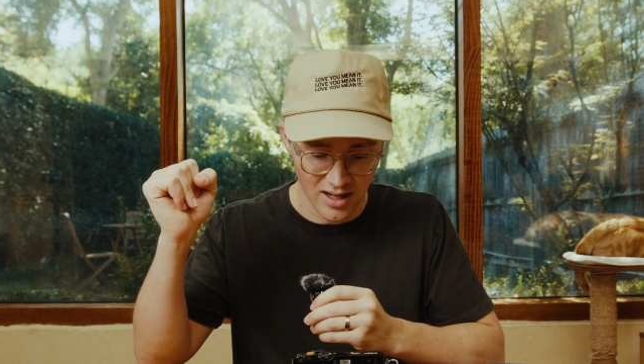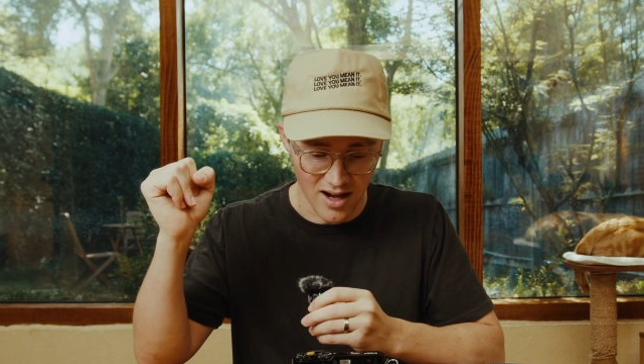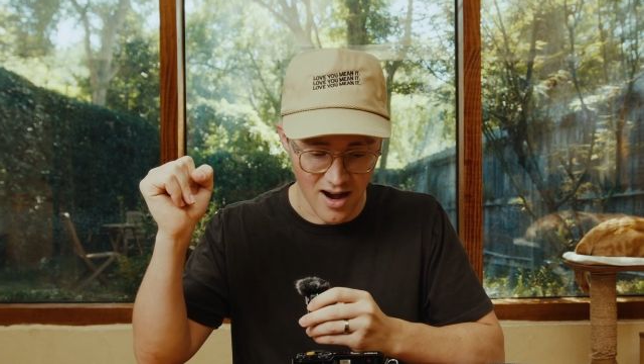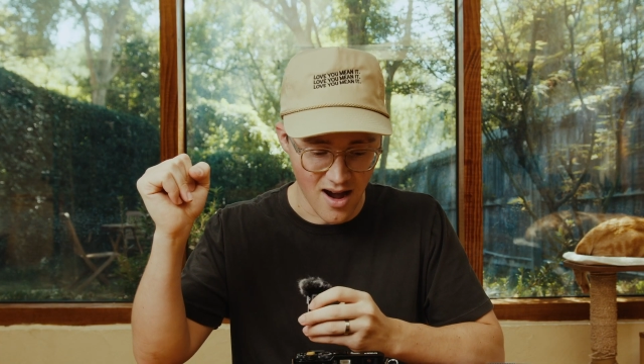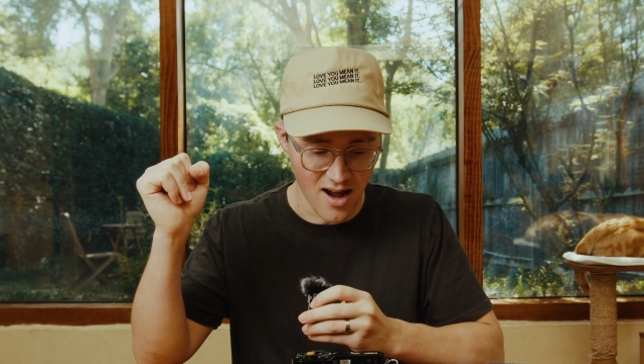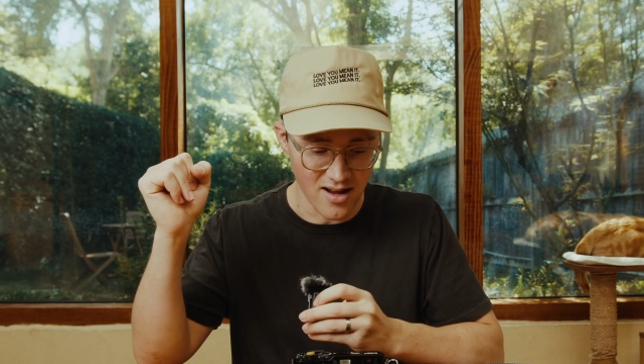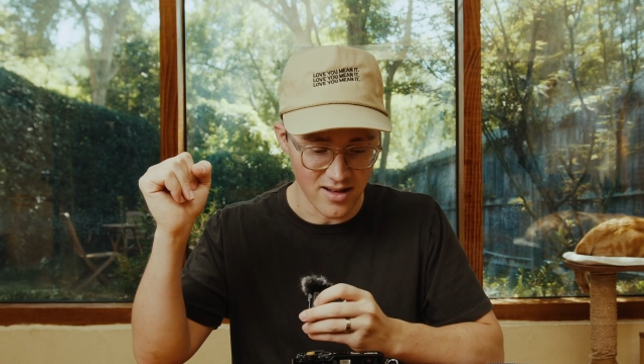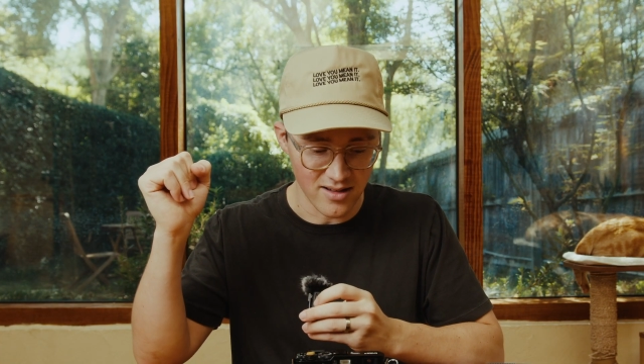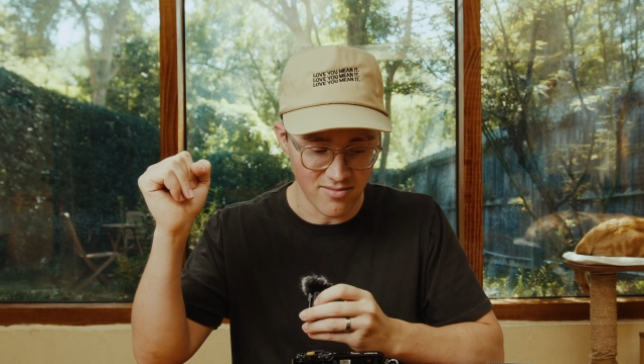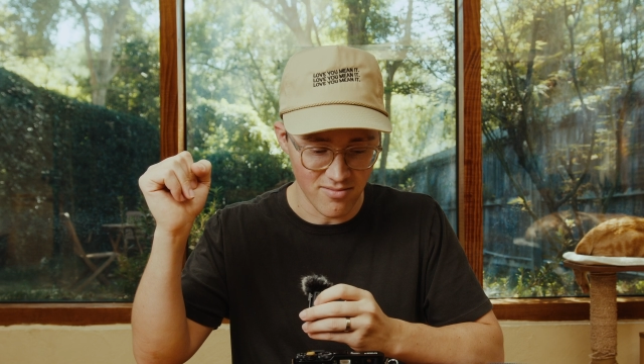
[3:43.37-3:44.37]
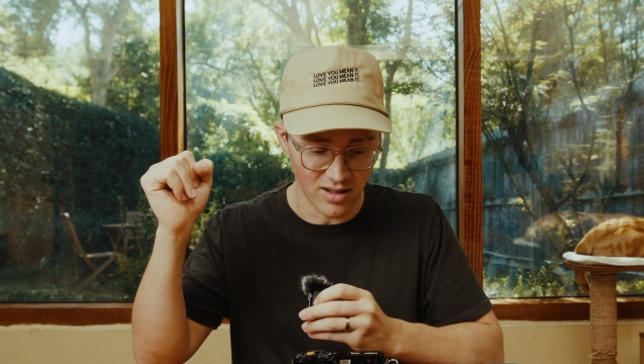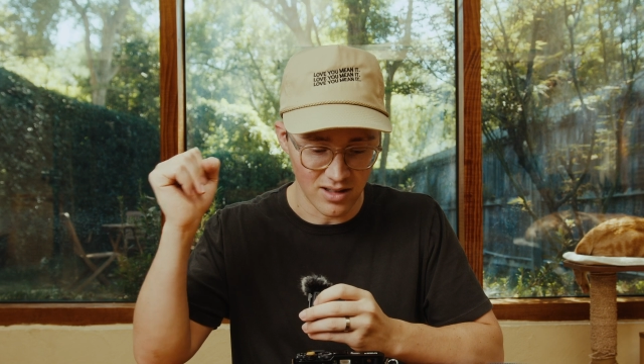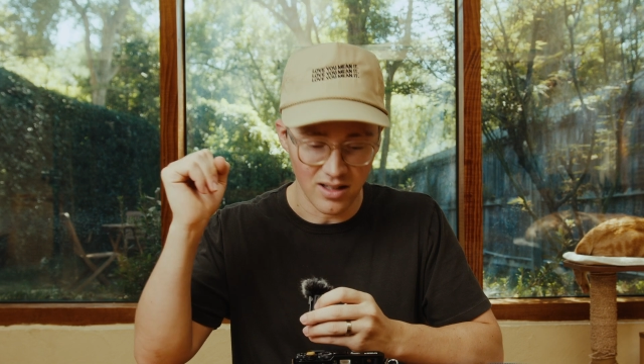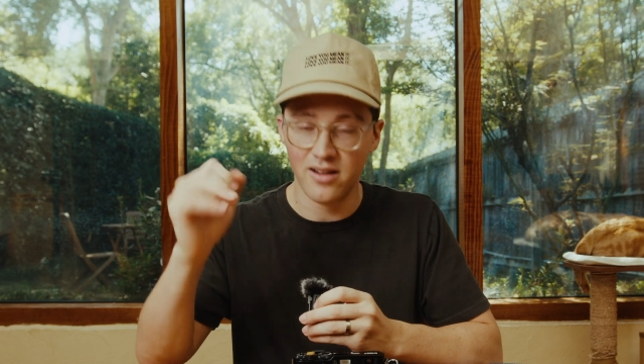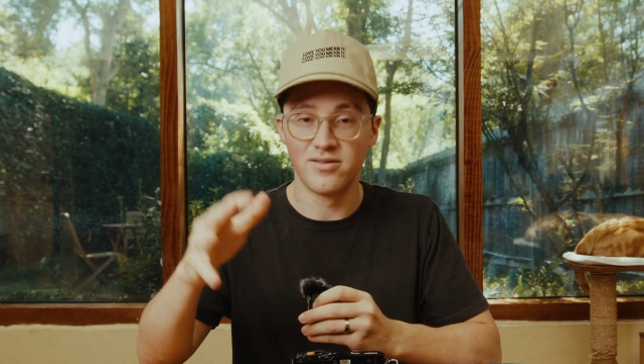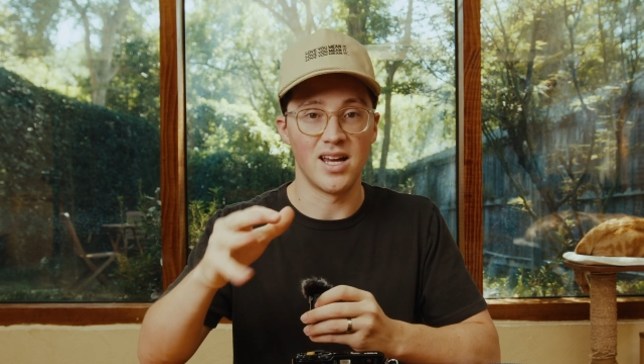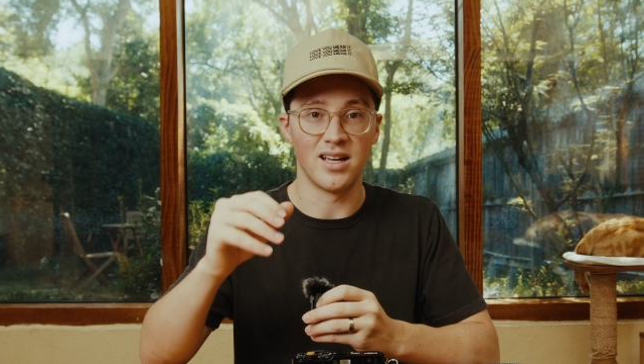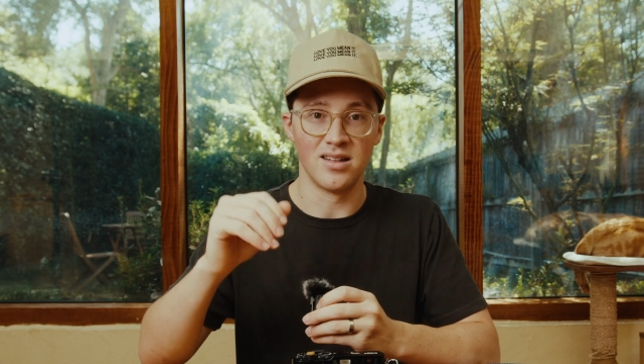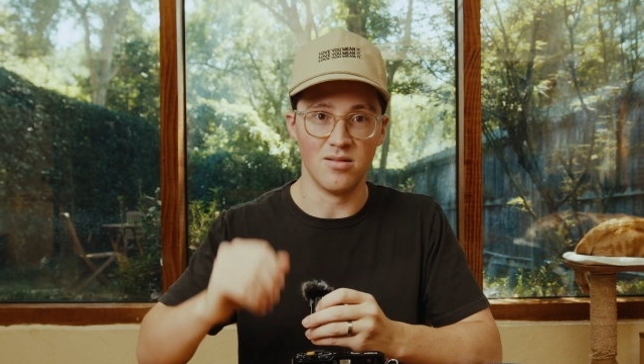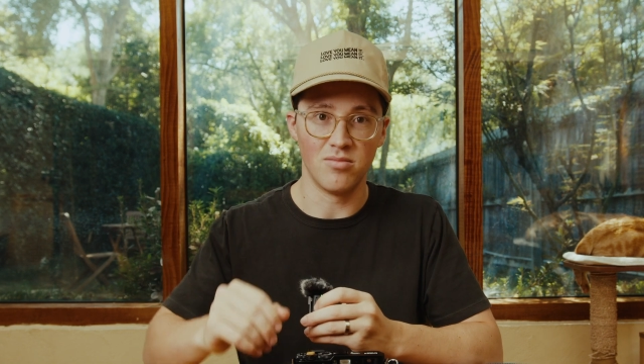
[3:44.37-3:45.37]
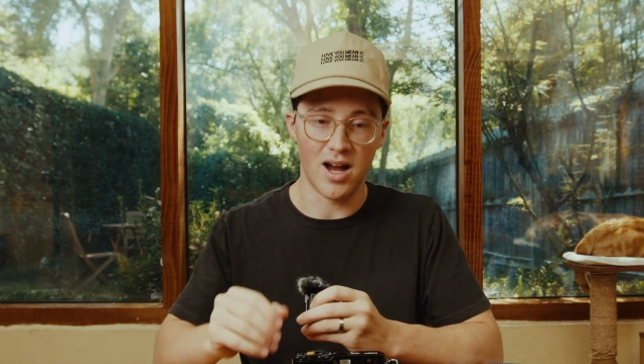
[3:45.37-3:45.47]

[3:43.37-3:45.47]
I love taking them.